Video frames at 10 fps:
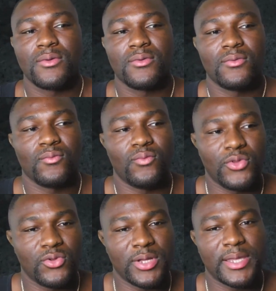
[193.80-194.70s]
When you
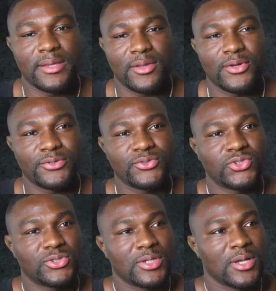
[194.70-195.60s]
look at
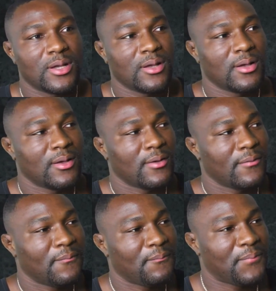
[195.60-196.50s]
those
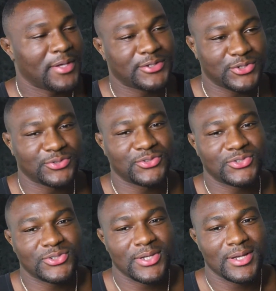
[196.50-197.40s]

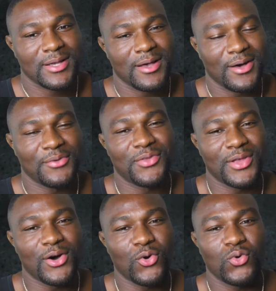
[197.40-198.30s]
pictures of the
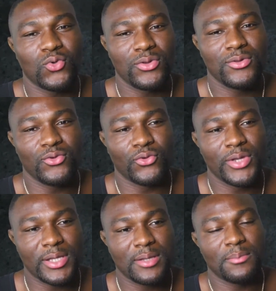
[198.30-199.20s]
old Greek
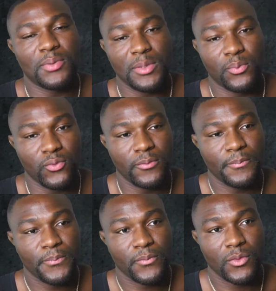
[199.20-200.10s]
people
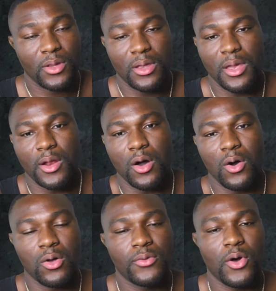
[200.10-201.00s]
and
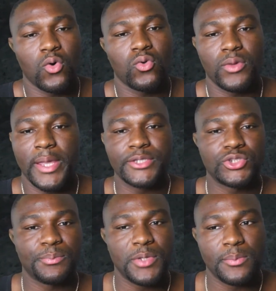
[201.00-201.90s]
all the old
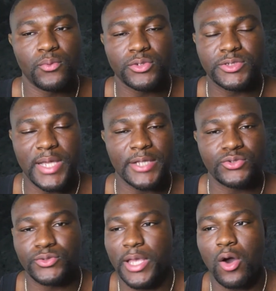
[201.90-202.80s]
ancient people, the statues,
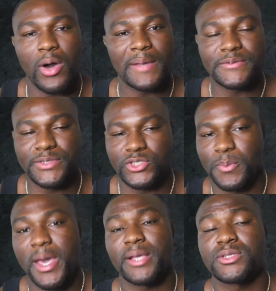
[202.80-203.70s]
they all have six
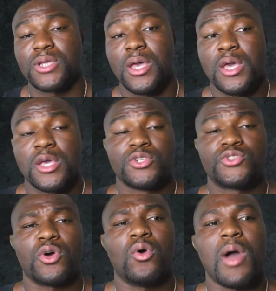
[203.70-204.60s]
packs.
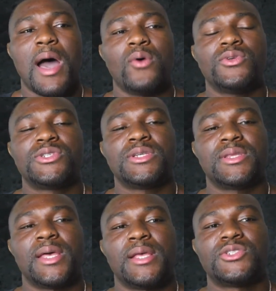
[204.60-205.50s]
So how is it
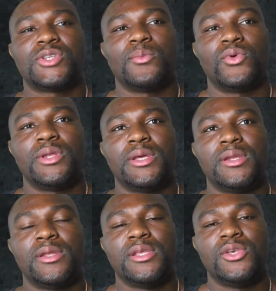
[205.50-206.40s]
that someone in
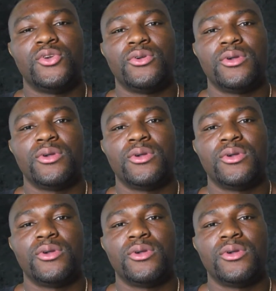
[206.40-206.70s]
the year